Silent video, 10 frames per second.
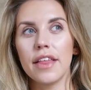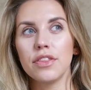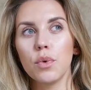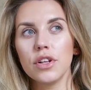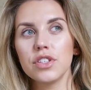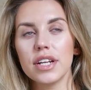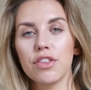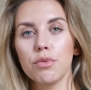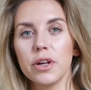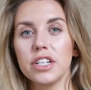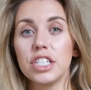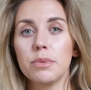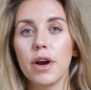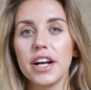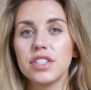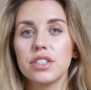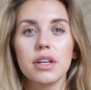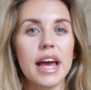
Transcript: And the ones on Anthropologie priced